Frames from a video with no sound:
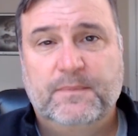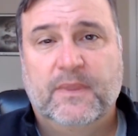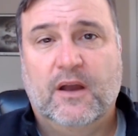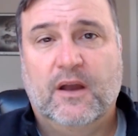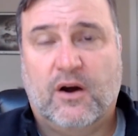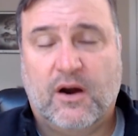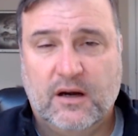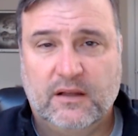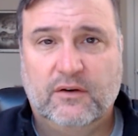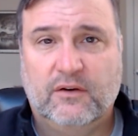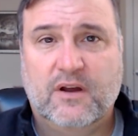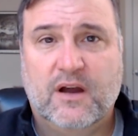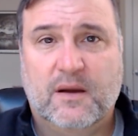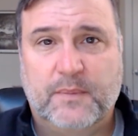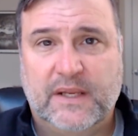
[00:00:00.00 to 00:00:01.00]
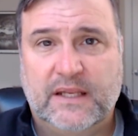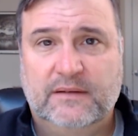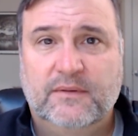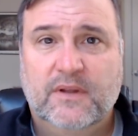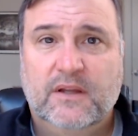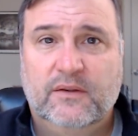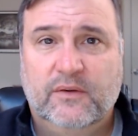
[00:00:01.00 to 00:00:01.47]
Our little company,
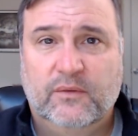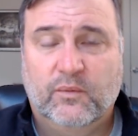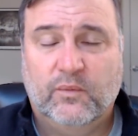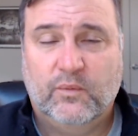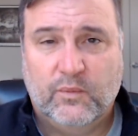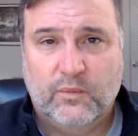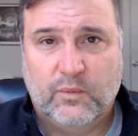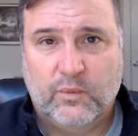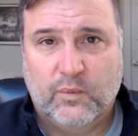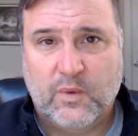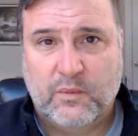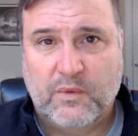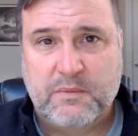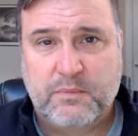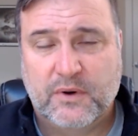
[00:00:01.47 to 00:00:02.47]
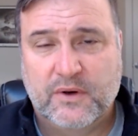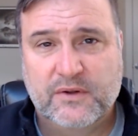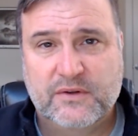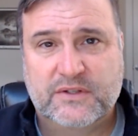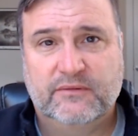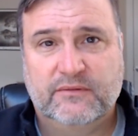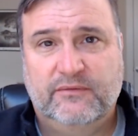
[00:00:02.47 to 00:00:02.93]
when we
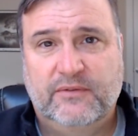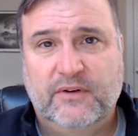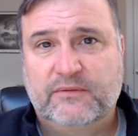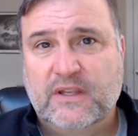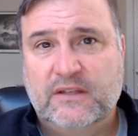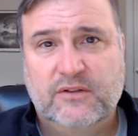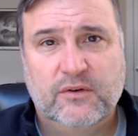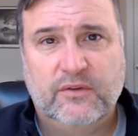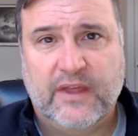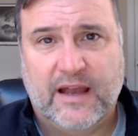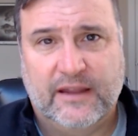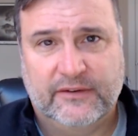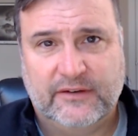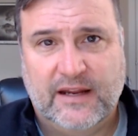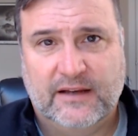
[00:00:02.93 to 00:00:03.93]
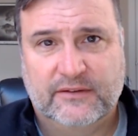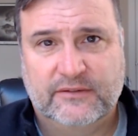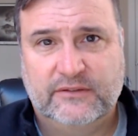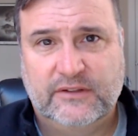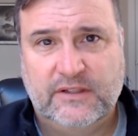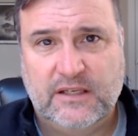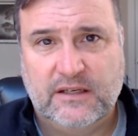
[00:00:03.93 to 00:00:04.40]
produce 52,000
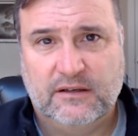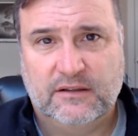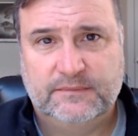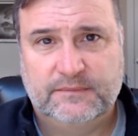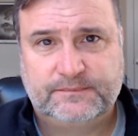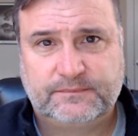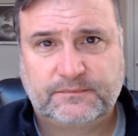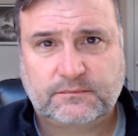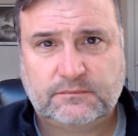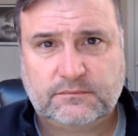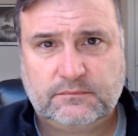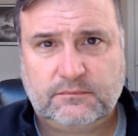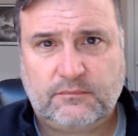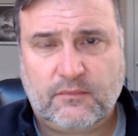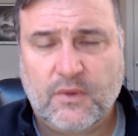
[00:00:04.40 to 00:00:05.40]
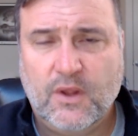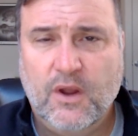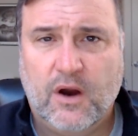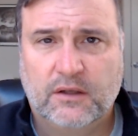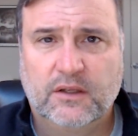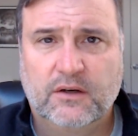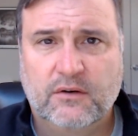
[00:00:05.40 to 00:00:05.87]
ounces a year,
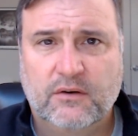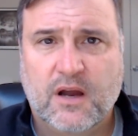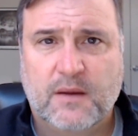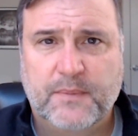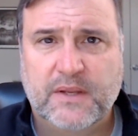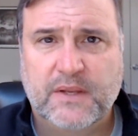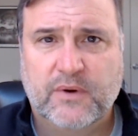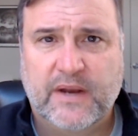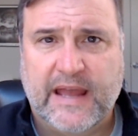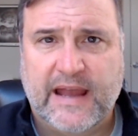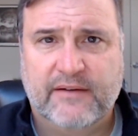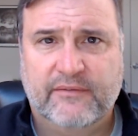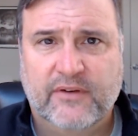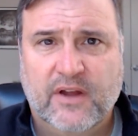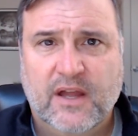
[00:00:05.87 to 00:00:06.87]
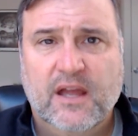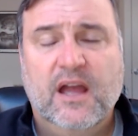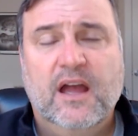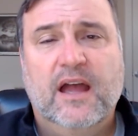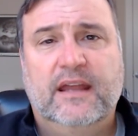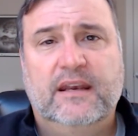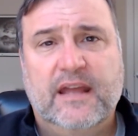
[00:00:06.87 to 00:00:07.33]
our little company would have
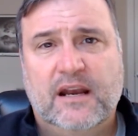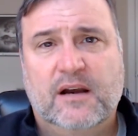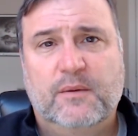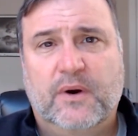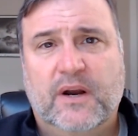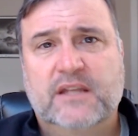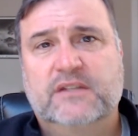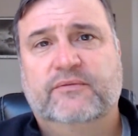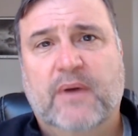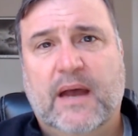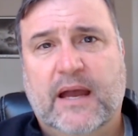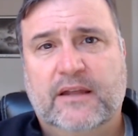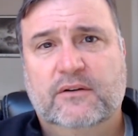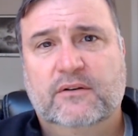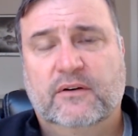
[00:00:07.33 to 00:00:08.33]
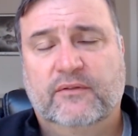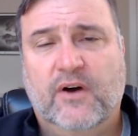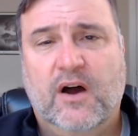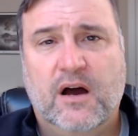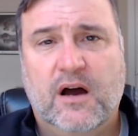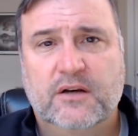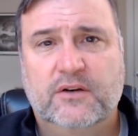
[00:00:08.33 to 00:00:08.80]
an enterprise value of
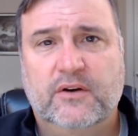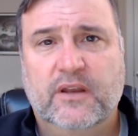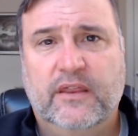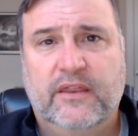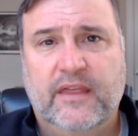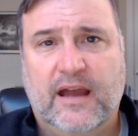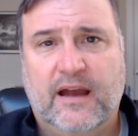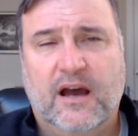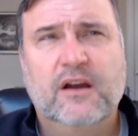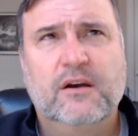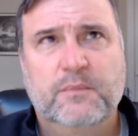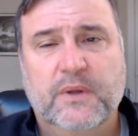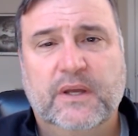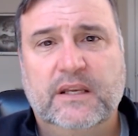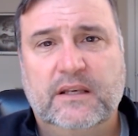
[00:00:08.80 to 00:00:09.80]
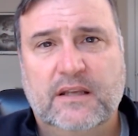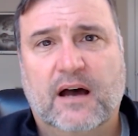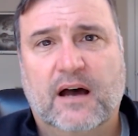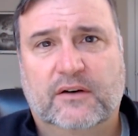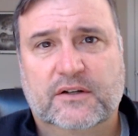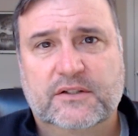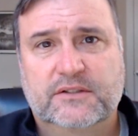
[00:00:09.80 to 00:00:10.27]
$100, $100 million.
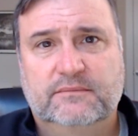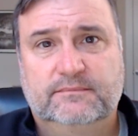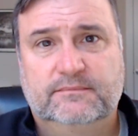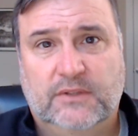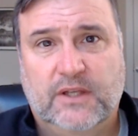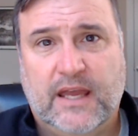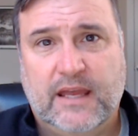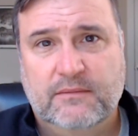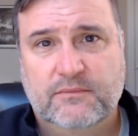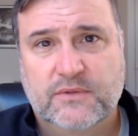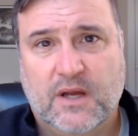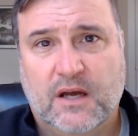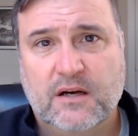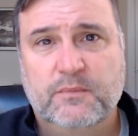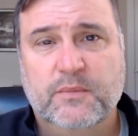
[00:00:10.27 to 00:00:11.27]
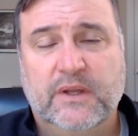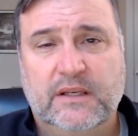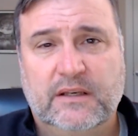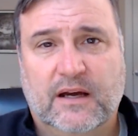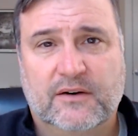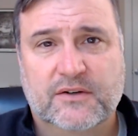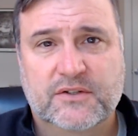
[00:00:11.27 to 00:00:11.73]
Okay, $100 million.
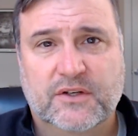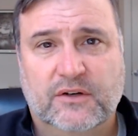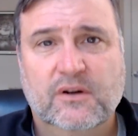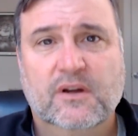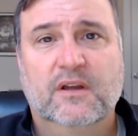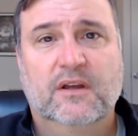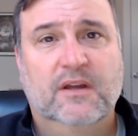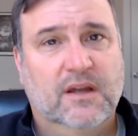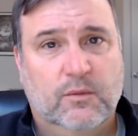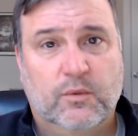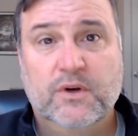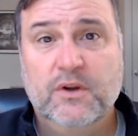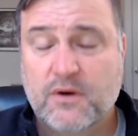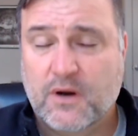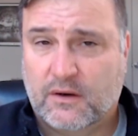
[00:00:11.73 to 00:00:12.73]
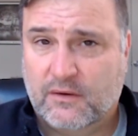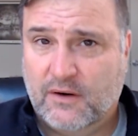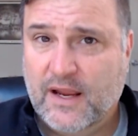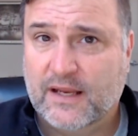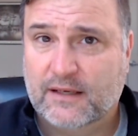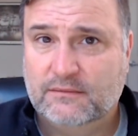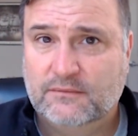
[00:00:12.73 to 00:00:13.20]
So we're doing all
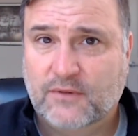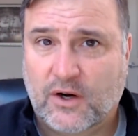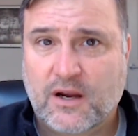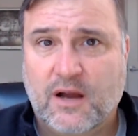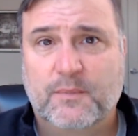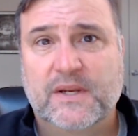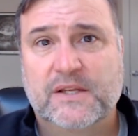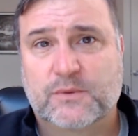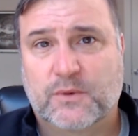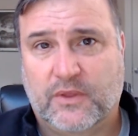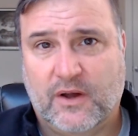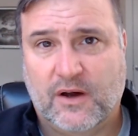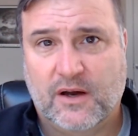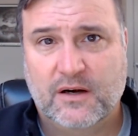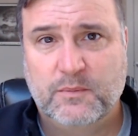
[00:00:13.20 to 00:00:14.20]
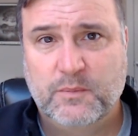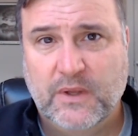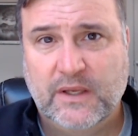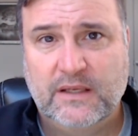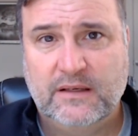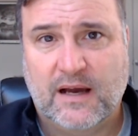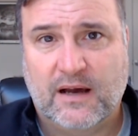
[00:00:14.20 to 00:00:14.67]
right. Our company is worth $100
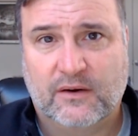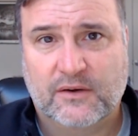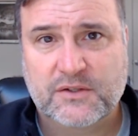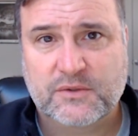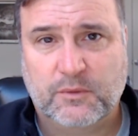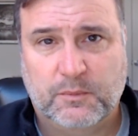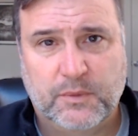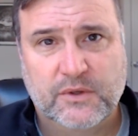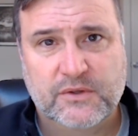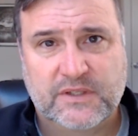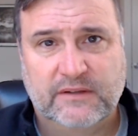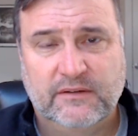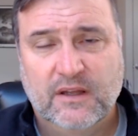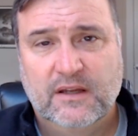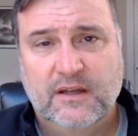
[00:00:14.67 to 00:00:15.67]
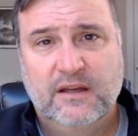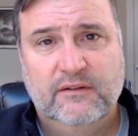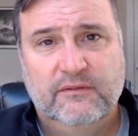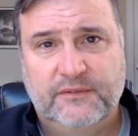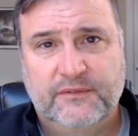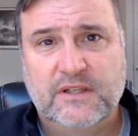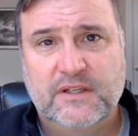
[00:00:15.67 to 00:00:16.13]
million. We're producing
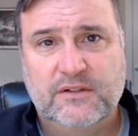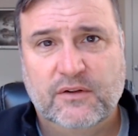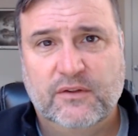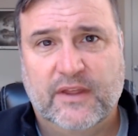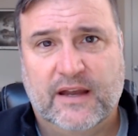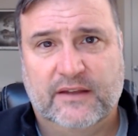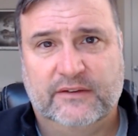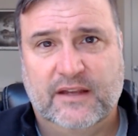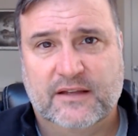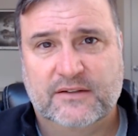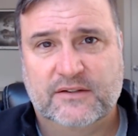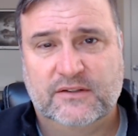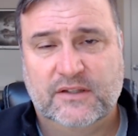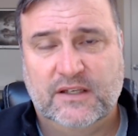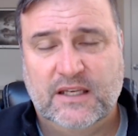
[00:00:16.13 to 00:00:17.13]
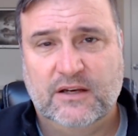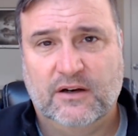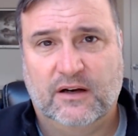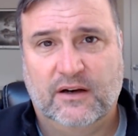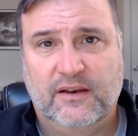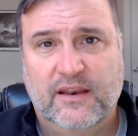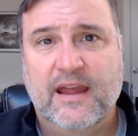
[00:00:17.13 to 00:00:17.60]
52,000 ounces a
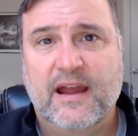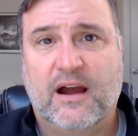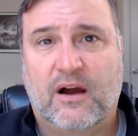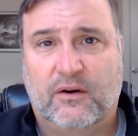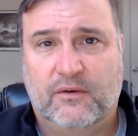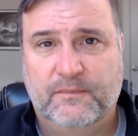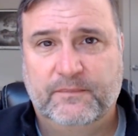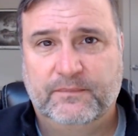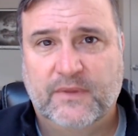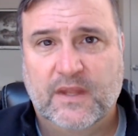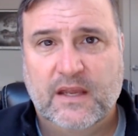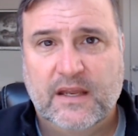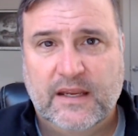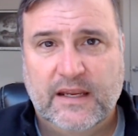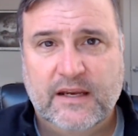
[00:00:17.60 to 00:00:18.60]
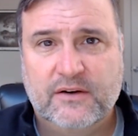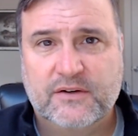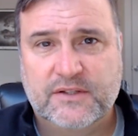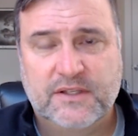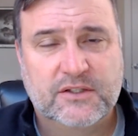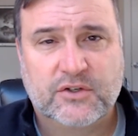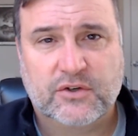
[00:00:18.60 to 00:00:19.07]
year. Now, here's
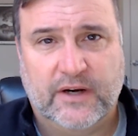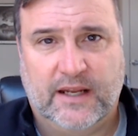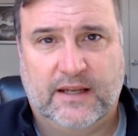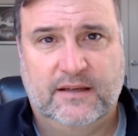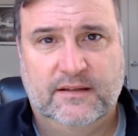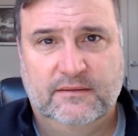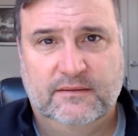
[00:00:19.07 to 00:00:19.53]
the trick.